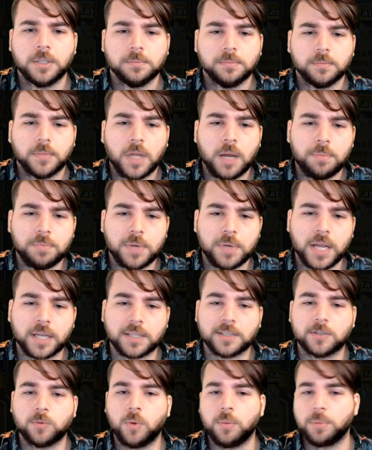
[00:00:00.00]
Up
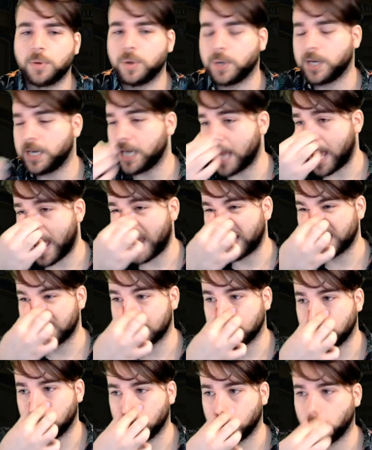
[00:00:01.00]
next, Swamp Queen
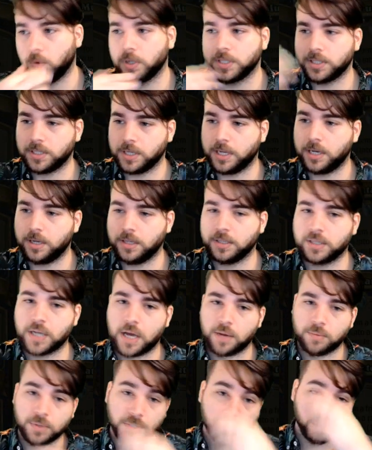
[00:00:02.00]
Hagatha. Once again, this
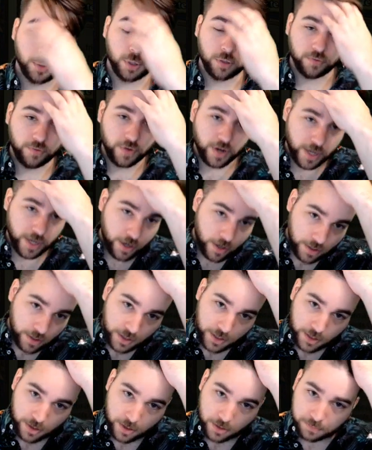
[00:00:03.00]
card was spoiled very
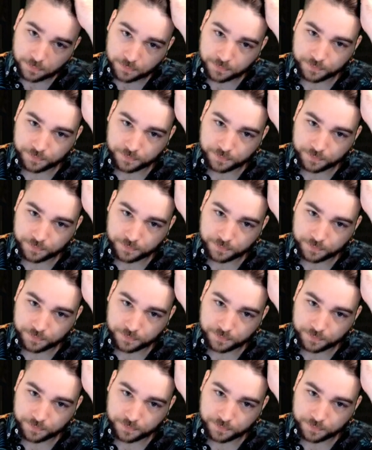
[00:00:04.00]
early on.